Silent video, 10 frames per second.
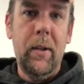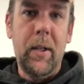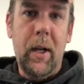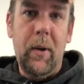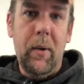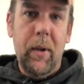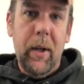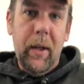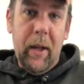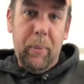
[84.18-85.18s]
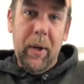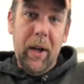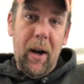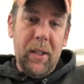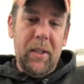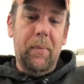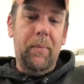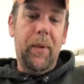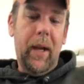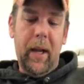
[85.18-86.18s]
So that's pretty
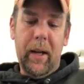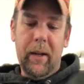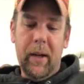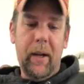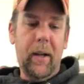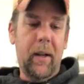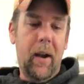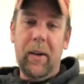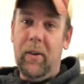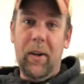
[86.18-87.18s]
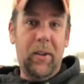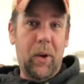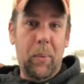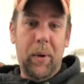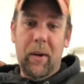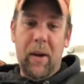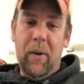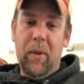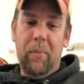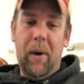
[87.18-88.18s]
awesome, and I just opened it
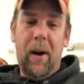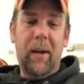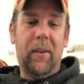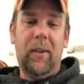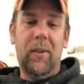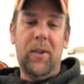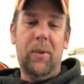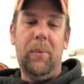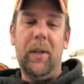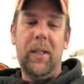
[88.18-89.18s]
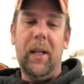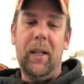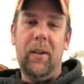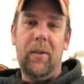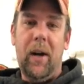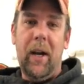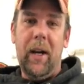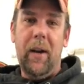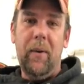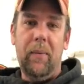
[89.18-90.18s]
out of the box. Super excited to try
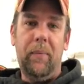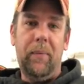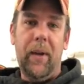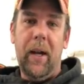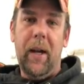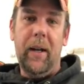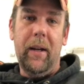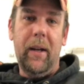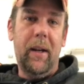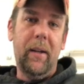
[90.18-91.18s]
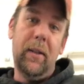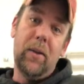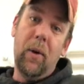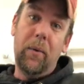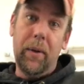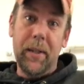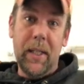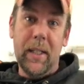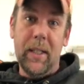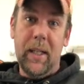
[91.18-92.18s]
it out. And let's go over to the
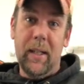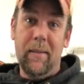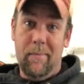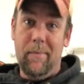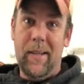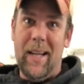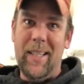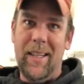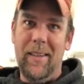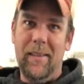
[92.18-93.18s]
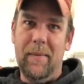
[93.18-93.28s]
CNC and test it.